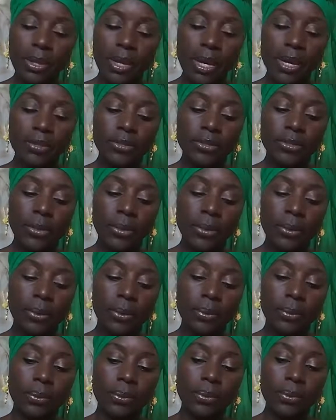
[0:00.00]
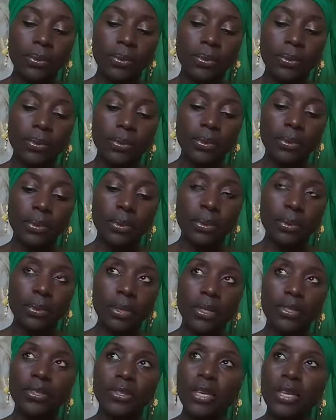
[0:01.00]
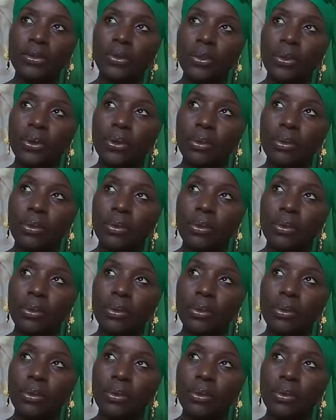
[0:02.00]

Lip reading: And so, because that's where